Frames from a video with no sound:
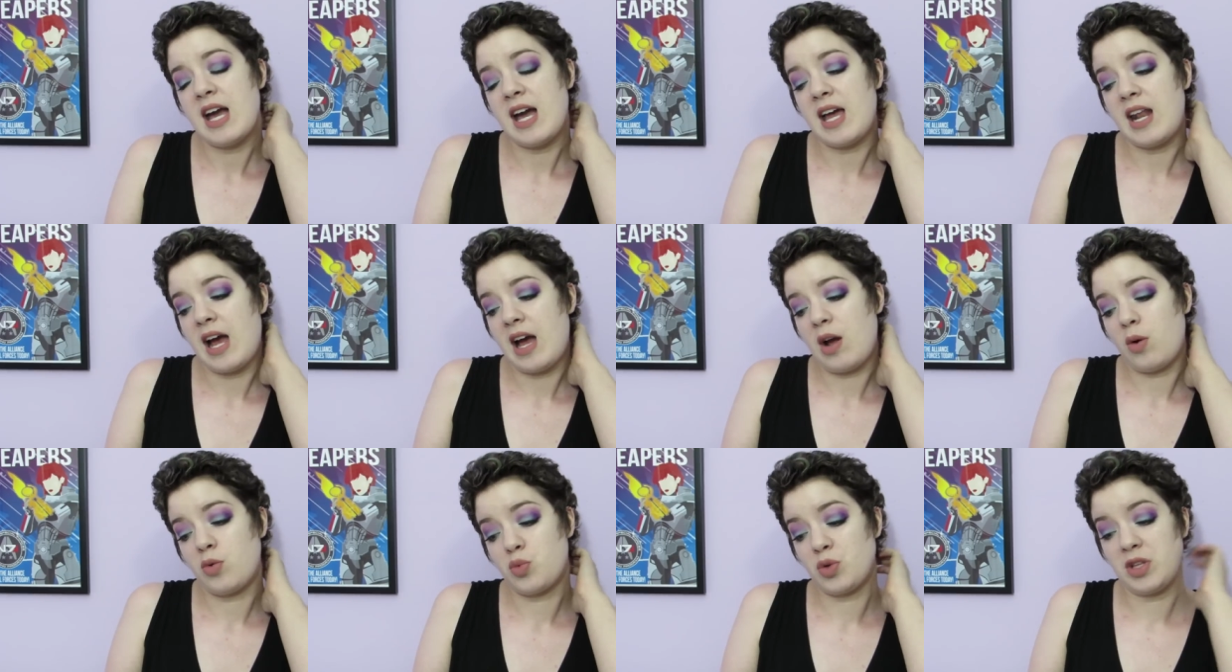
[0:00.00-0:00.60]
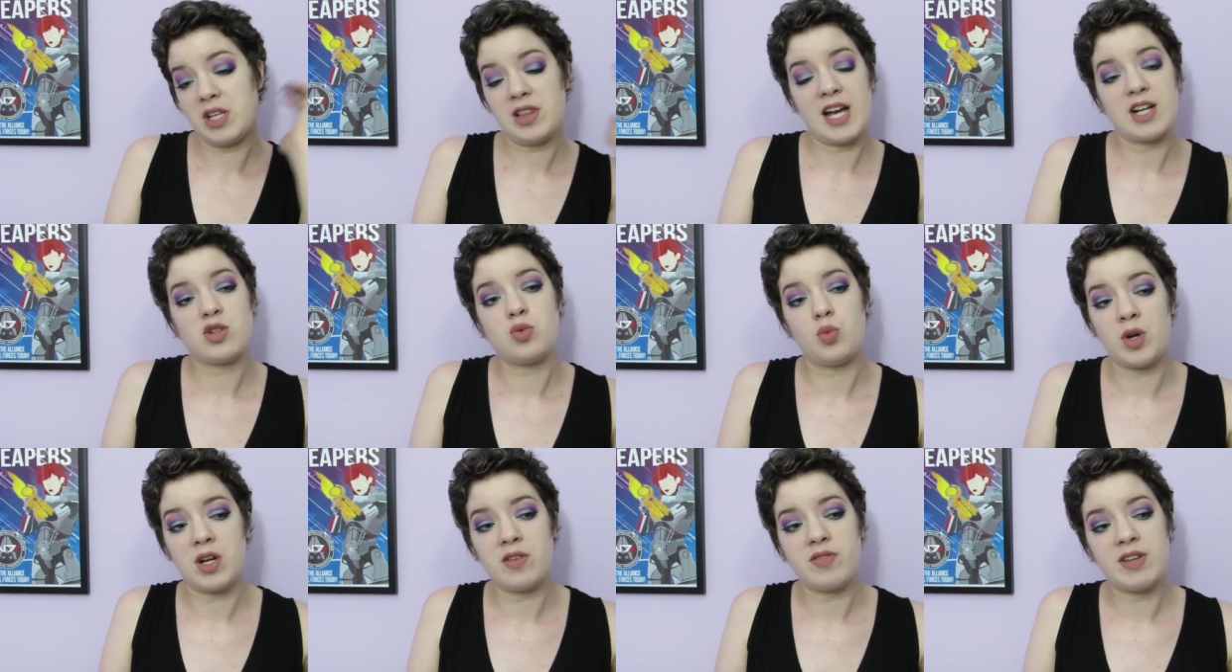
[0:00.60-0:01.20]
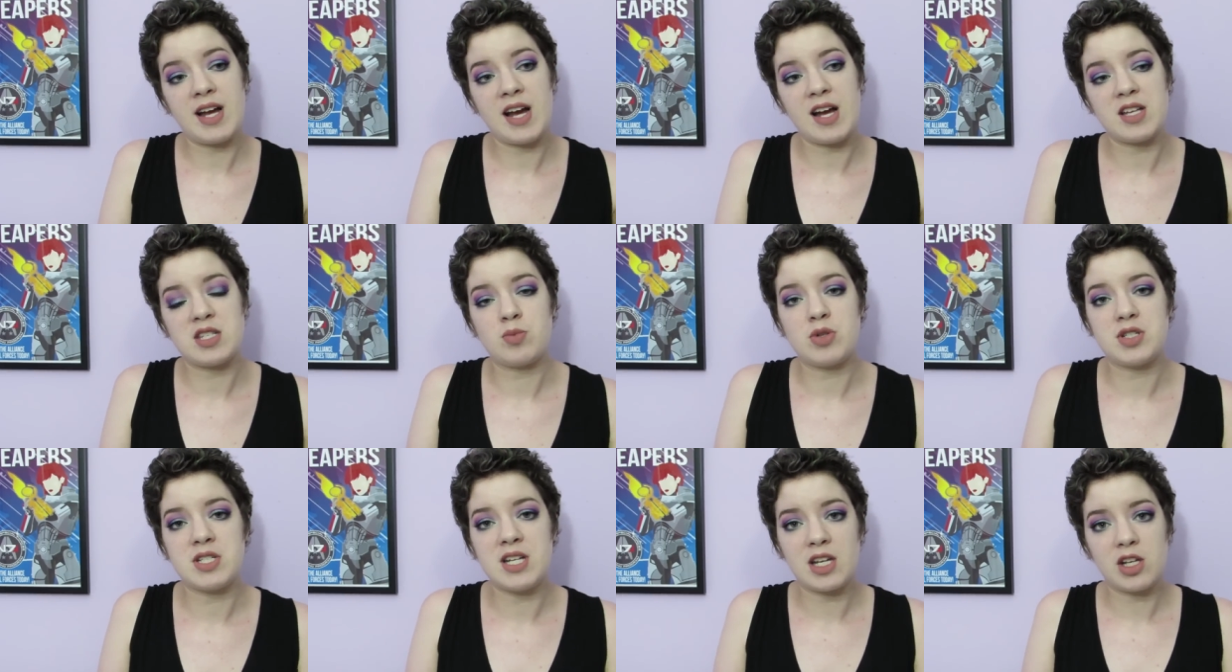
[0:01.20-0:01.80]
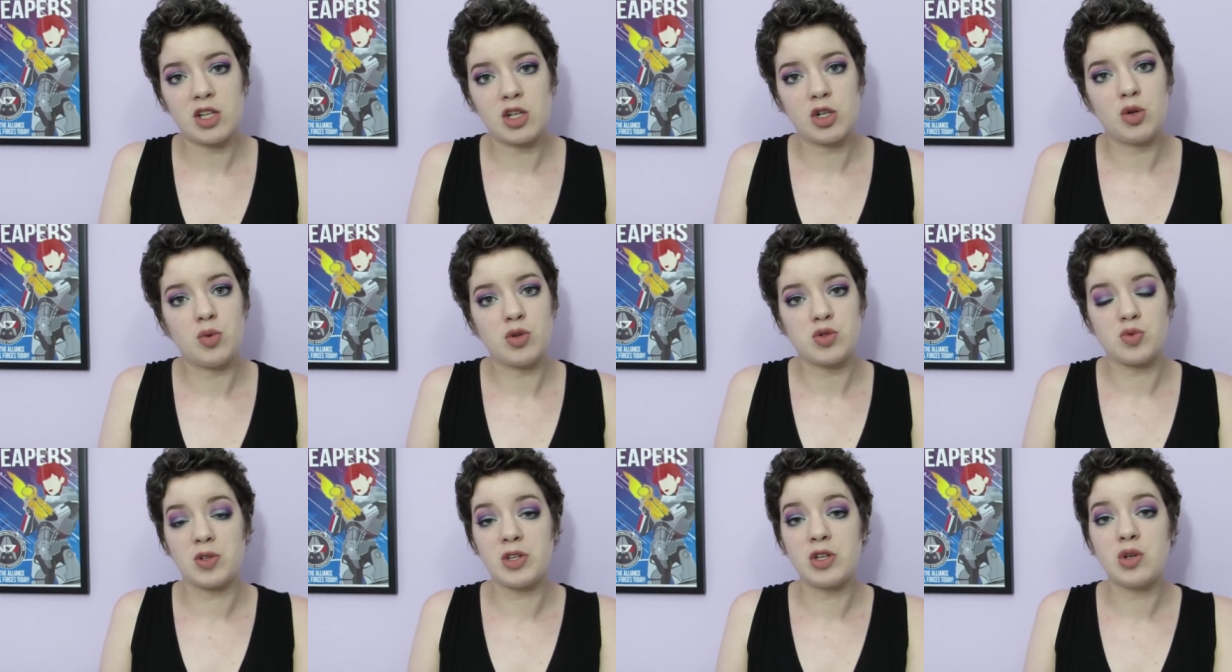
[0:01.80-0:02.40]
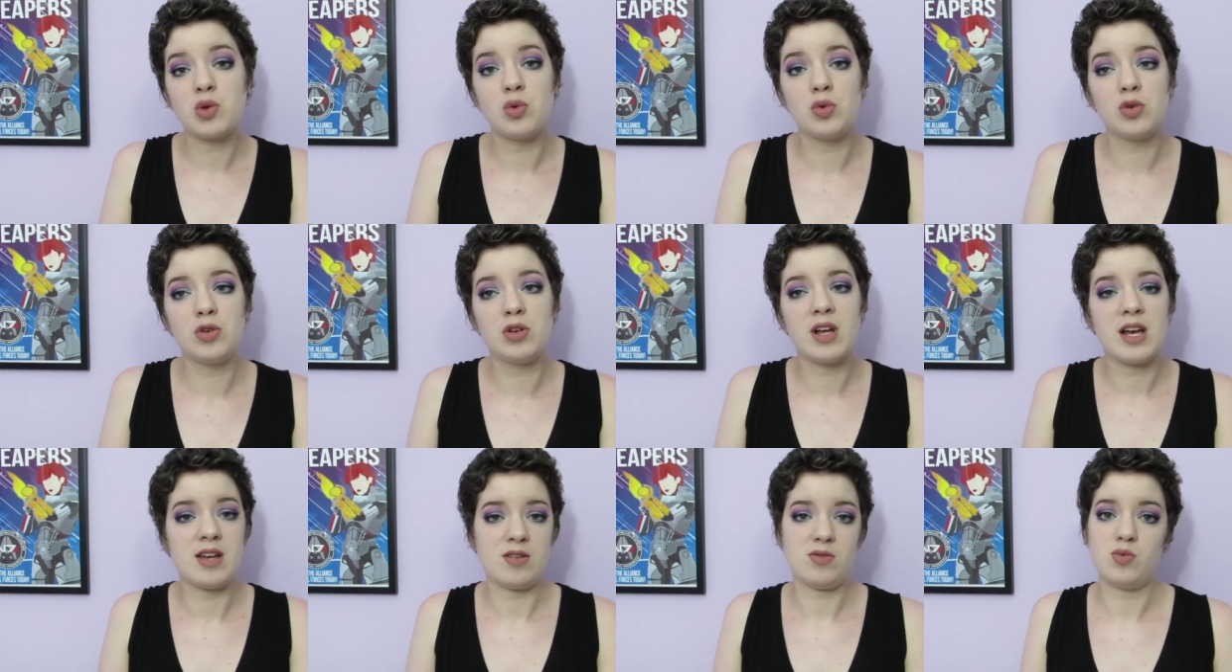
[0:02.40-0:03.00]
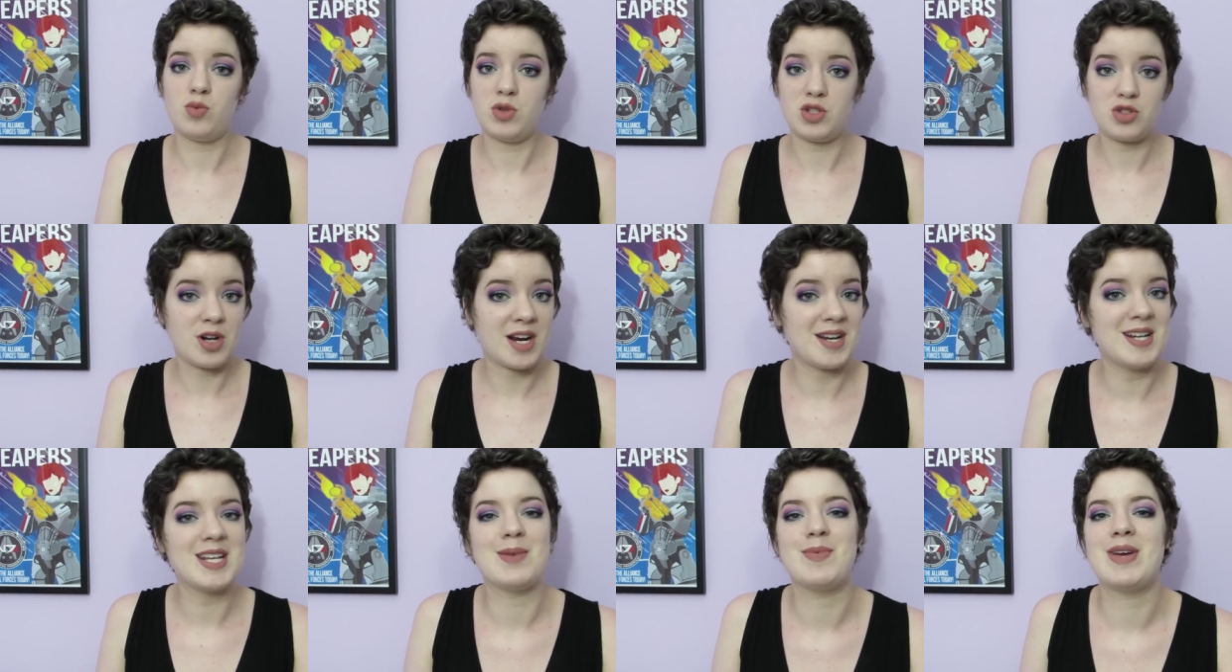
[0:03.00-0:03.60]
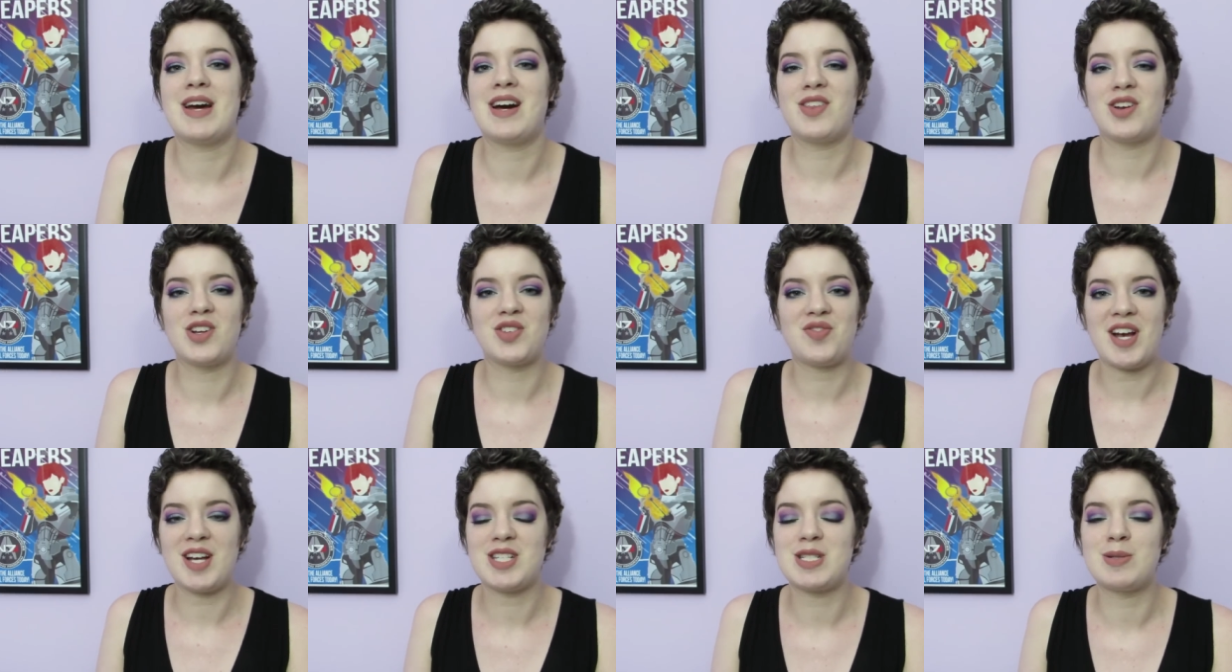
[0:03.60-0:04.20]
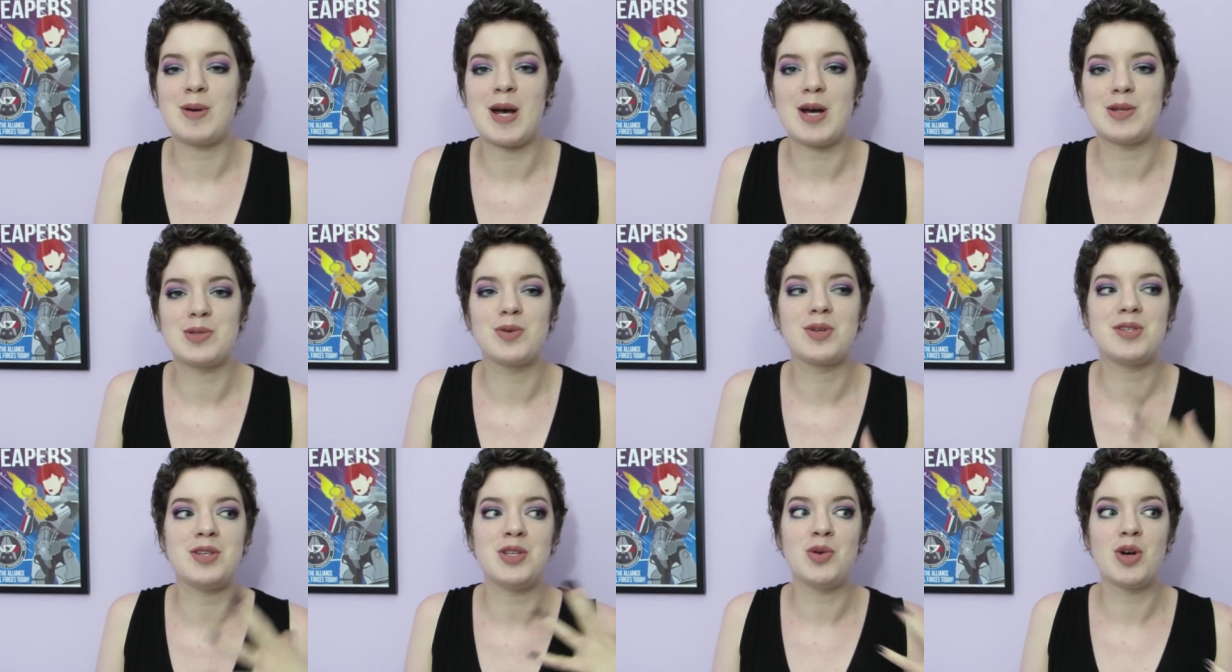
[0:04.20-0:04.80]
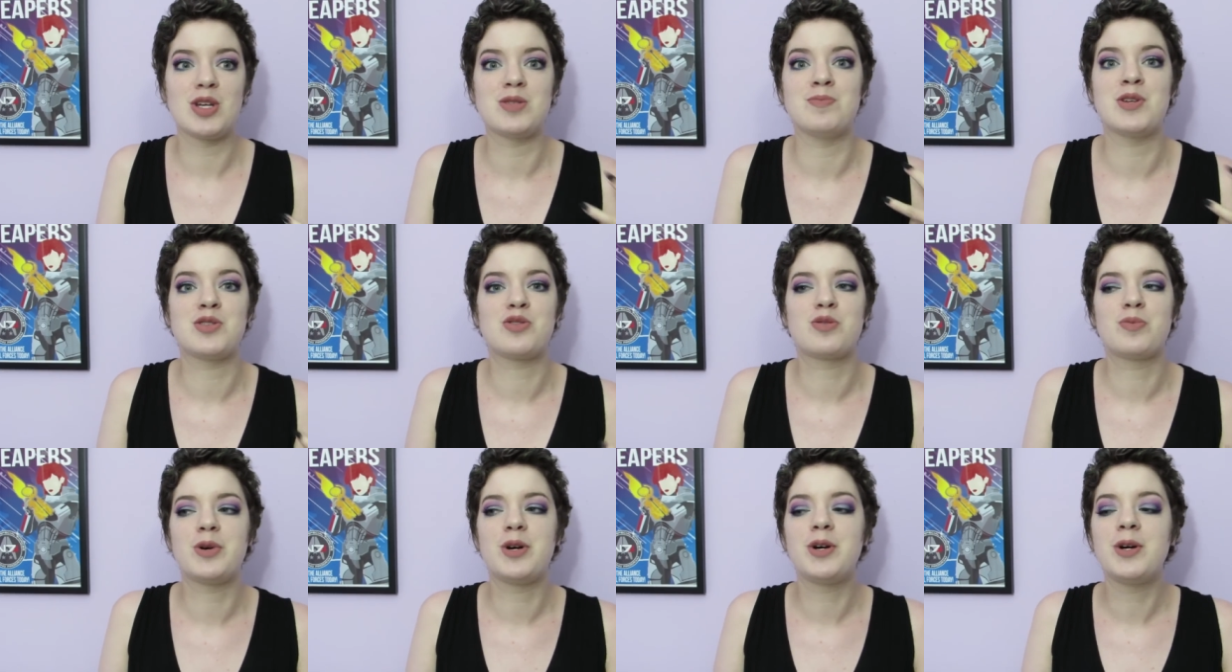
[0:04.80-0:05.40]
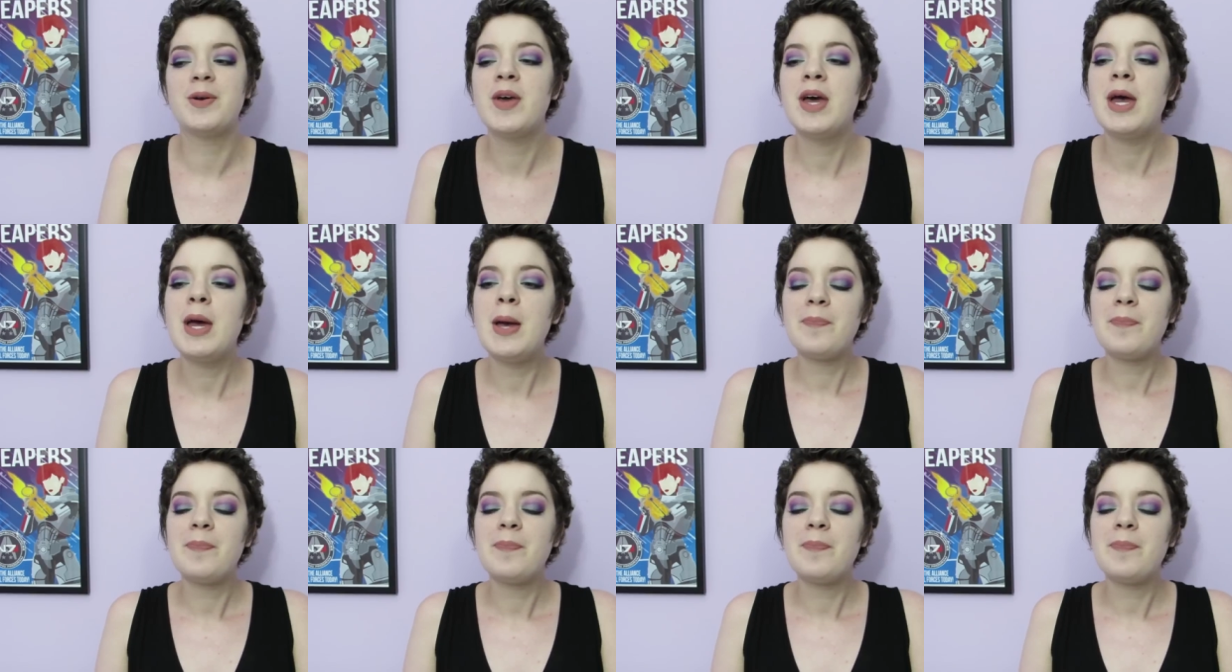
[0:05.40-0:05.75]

and I really liked one of the guys in particular who was really cool and was trying to get me out of there as fast as possible because he knew I was miserable.